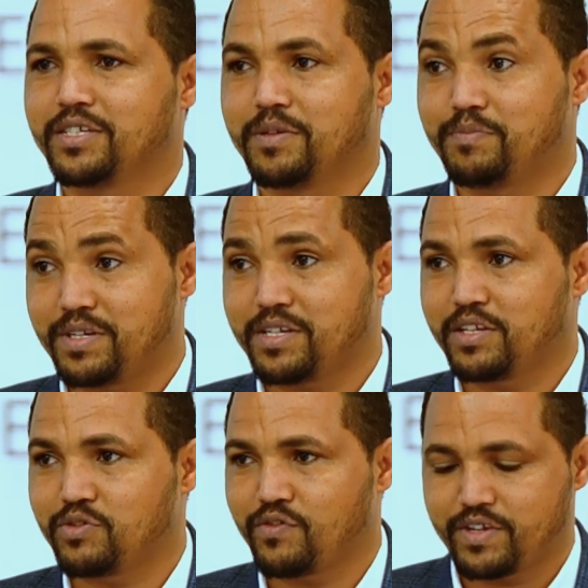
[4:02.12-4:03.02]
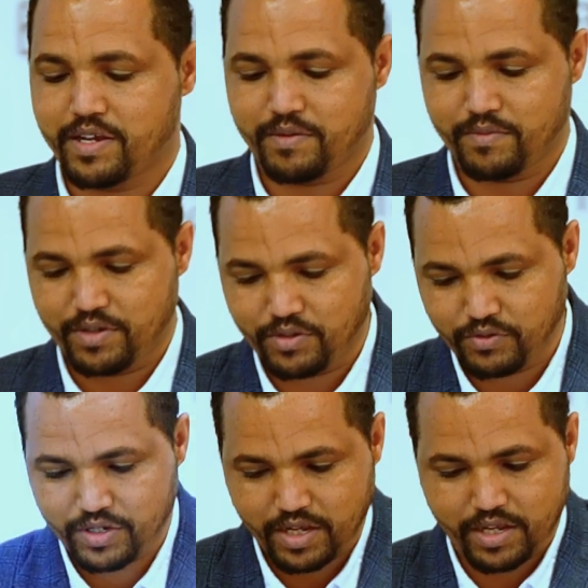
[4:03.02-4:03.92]
the president of the
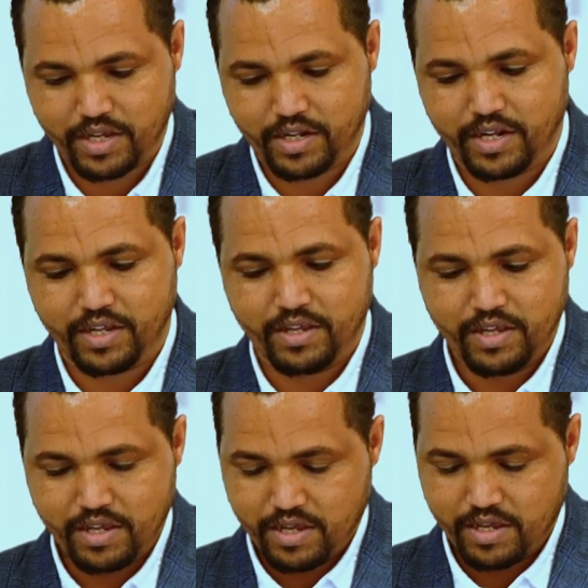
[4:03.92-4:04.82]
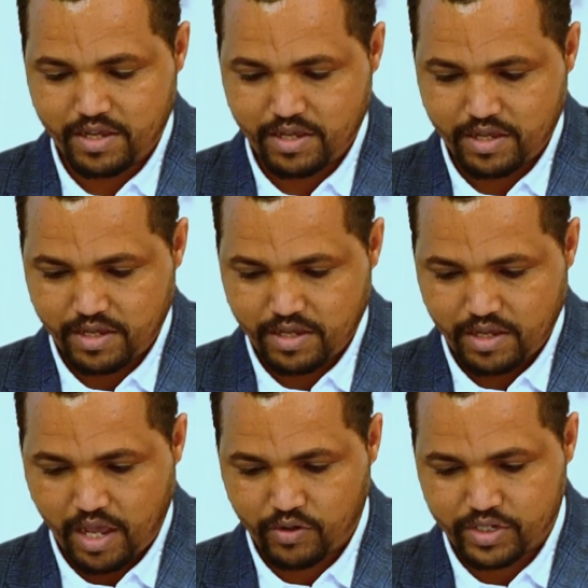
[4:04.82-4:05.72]
Youth and
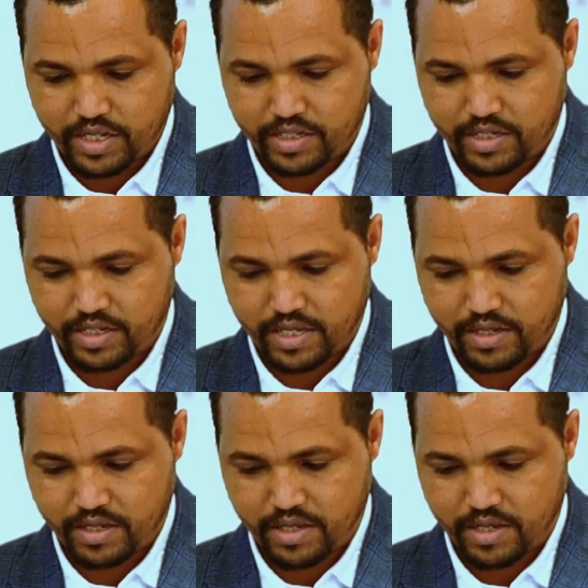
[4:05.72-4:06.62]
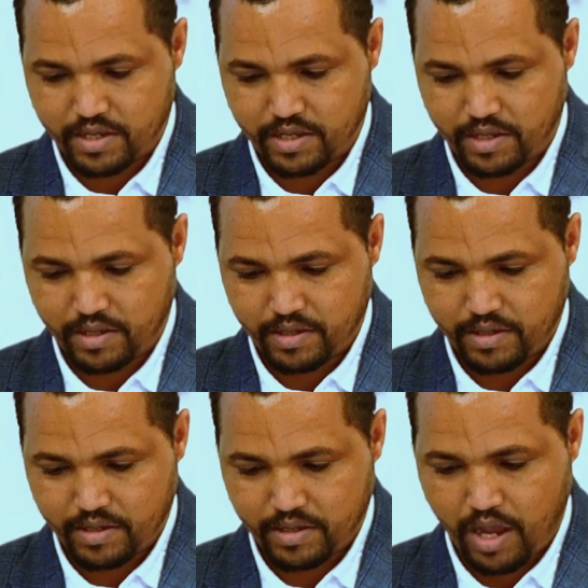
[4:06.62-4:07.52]
Adolescent
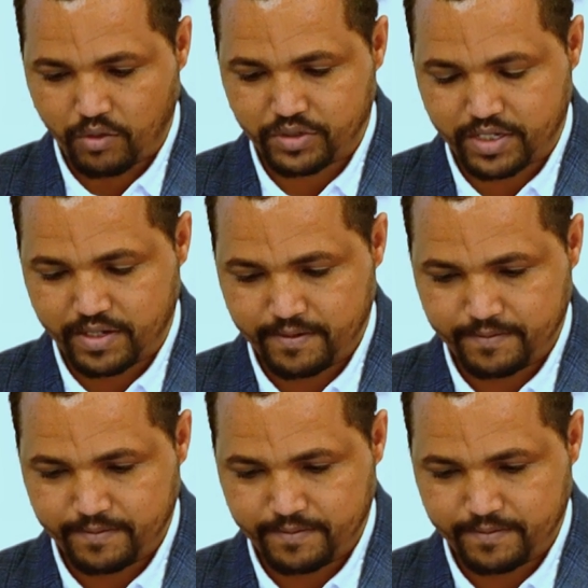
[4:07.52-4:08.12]
Council.